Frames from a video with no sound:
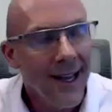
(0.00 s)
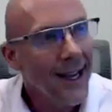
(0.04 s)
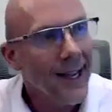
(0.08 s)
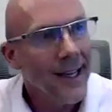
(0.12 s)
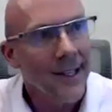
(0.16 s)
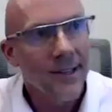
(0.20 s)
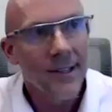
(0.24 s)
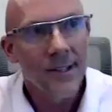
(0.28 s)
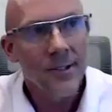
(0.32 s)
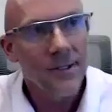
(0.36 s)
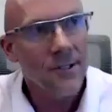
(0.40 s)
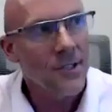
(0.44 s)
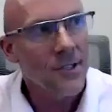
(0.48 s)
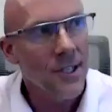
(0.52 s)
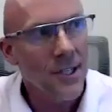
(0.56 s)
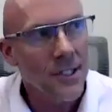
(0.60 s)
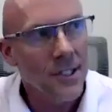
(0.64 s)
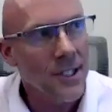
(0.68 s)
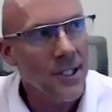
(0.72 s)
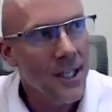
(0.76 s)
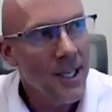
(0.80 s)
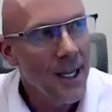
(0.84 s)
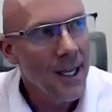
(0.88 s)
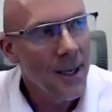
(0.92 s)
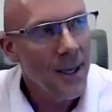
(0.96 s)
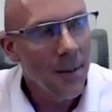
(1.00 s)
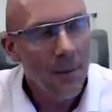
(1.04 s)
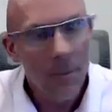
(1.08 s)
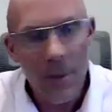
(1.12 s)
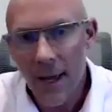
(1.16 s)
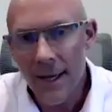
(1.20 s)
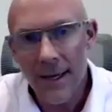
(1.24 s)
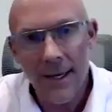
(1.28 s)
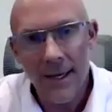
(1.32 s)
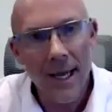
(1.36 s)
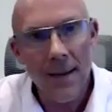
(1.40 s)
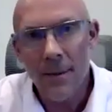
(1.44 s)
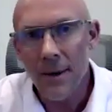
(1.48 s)
And there's just,
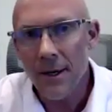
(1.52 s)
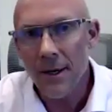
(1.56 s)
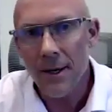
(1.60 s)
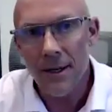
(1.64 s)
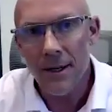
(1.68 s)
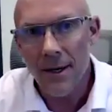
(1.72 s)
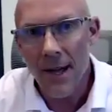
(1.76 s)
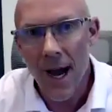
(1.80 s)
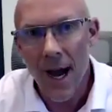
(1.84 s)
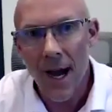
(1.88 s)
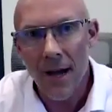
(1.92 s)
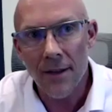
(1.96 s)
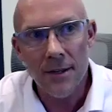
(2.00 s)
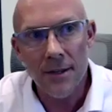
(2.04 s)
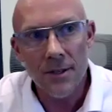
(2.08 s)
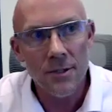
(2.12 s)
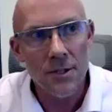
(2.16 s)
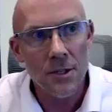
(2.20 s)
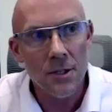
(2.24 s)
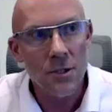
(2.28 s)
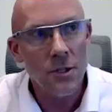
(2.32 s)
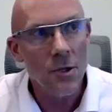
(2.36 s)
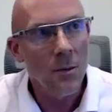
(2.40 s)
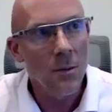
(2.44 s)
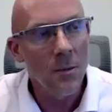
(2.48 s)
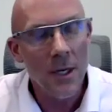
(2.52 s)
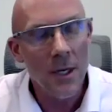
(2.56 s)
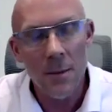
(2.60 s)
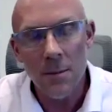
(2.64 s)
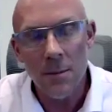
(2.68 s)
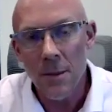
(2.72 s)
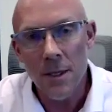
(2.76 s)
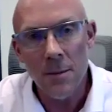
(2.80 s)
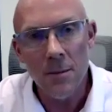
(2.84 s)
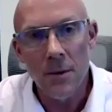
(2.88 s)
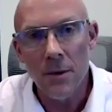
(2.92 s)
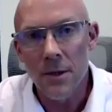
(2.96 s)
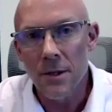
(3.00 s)
pandemic or not, there's just so many
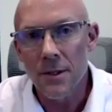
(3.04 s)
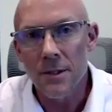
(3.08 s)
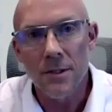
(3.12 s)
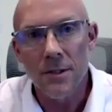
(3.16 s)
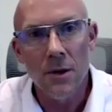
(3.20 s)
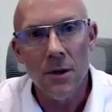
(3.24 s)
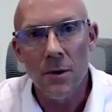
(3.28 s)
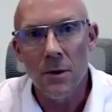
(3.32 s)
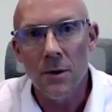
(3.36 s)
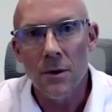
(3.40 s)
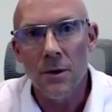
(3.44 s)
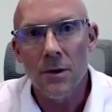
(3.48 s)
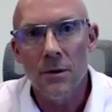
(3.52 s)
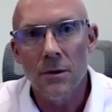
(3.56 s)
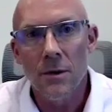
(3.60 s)
people that don't